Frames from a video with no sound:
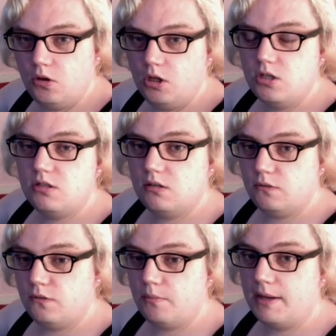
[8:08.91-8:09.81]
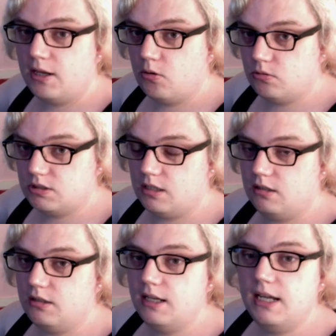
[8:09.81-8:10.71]
stuff from my altar,
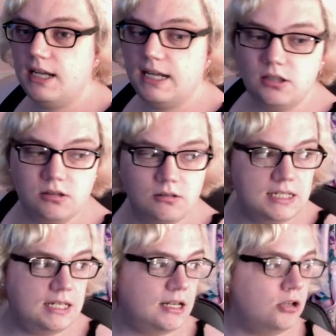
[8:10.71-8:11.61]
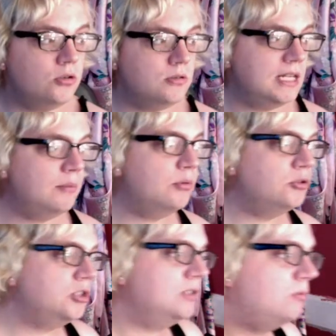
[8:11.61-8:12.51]
including a new tech
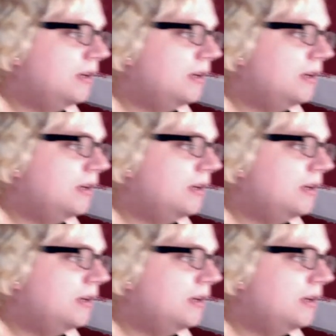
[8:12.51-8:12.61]
brush as well.